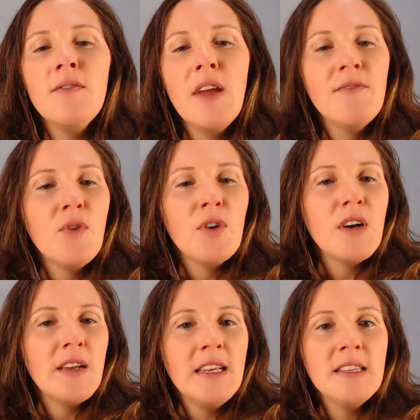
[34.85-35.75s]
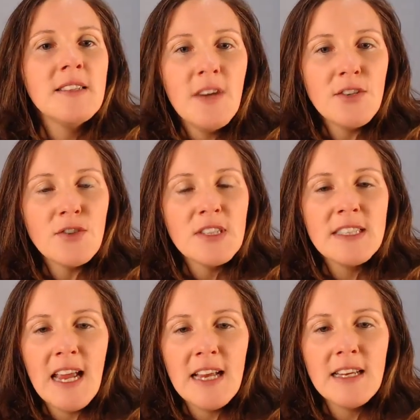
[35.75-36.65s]
and for ease of
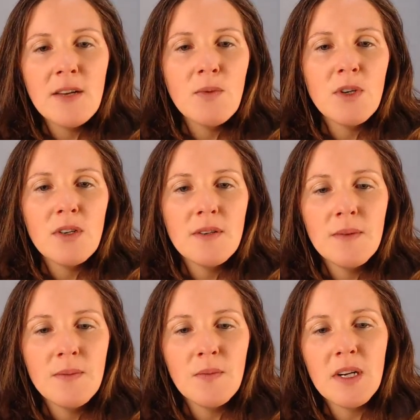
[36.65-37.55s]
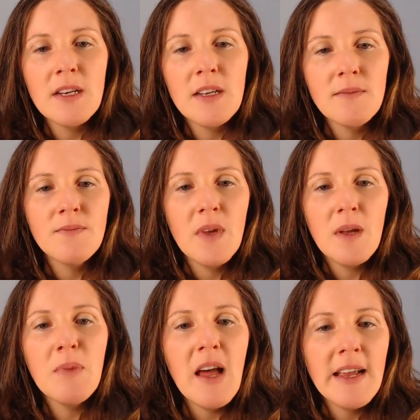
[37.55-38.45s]
understanding, we're going to
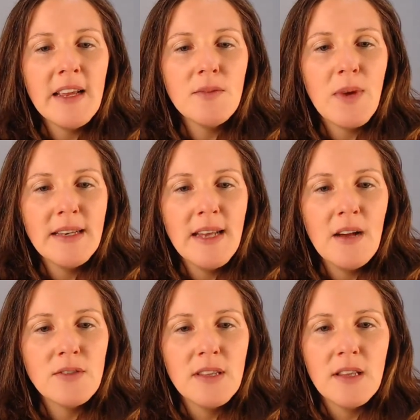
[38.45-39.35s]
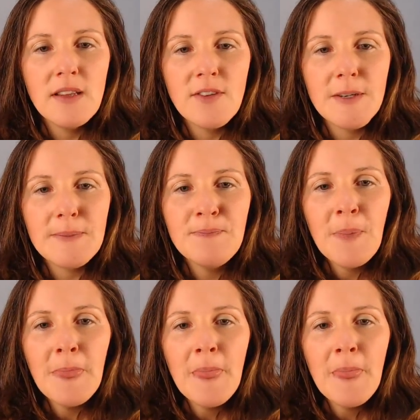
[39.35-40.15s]
apply it right now to the liver.